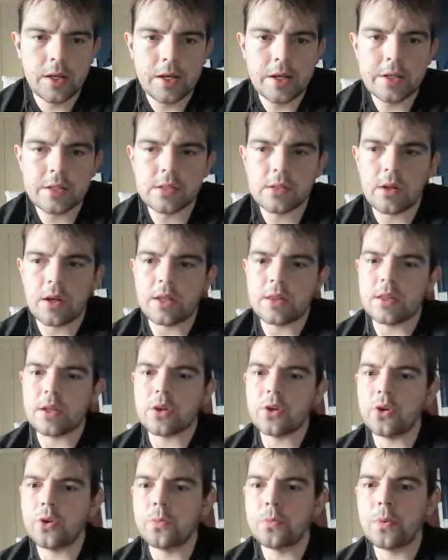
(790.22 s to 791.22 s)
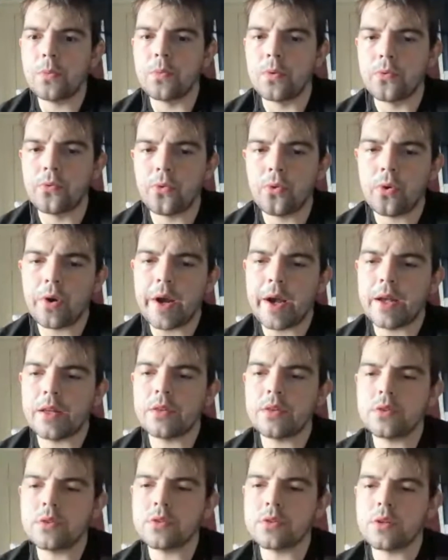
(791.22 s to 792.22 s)
It's like the Cooper
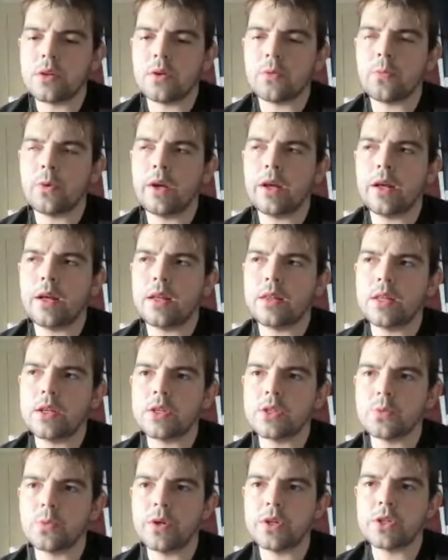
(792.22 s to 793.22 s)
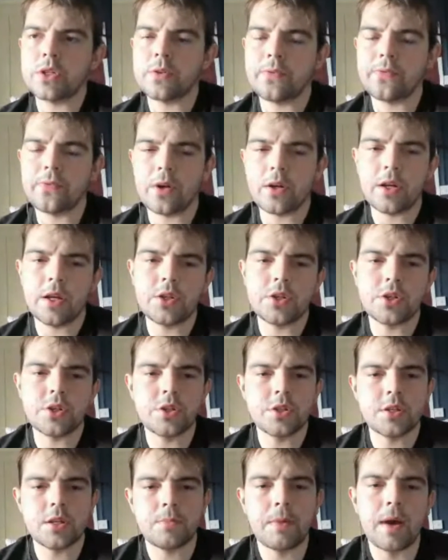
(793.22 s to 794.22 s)
beforehand where they switched the front engine
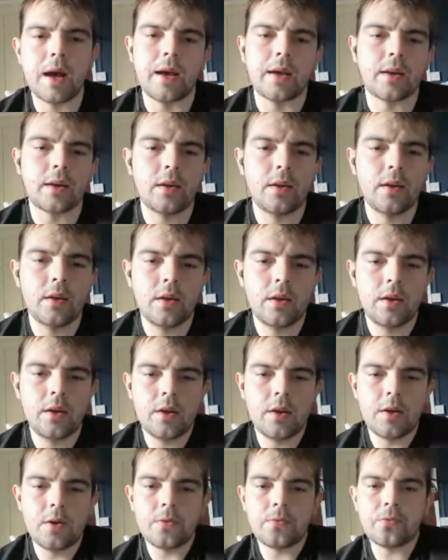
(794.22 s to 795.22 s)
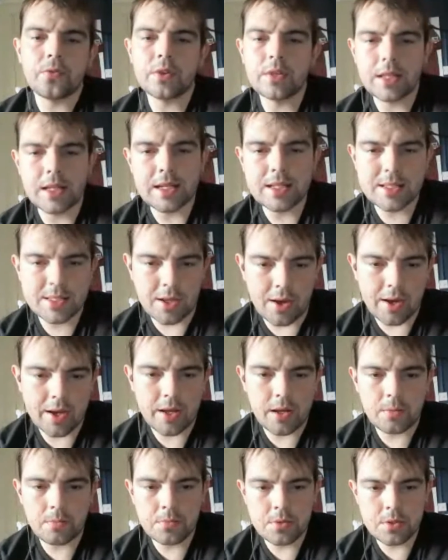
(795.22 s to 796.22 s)
to the back. For these
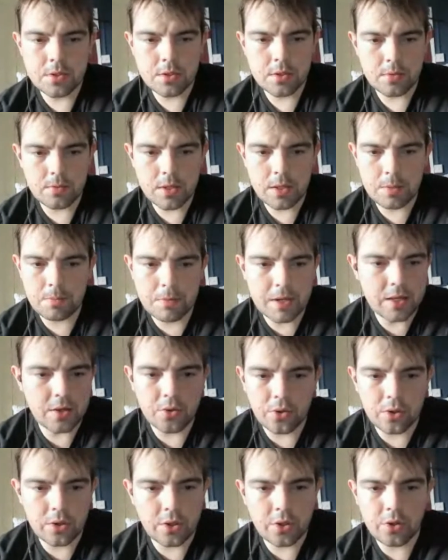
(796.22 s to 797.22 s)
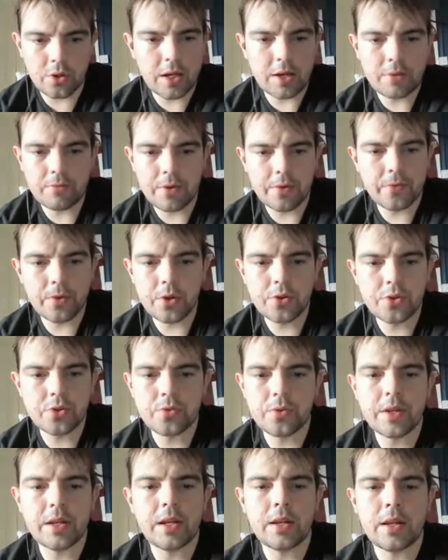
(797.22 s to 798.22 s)
times, it may not look like
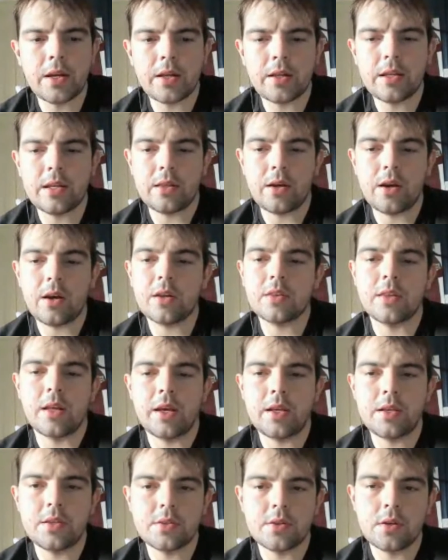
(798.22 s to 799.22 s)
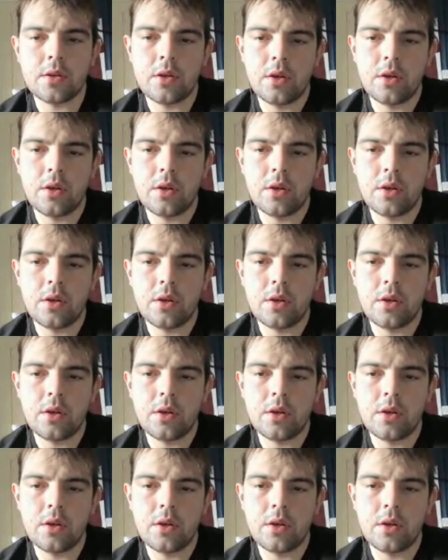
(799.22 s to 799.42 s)
revolutionary in our days,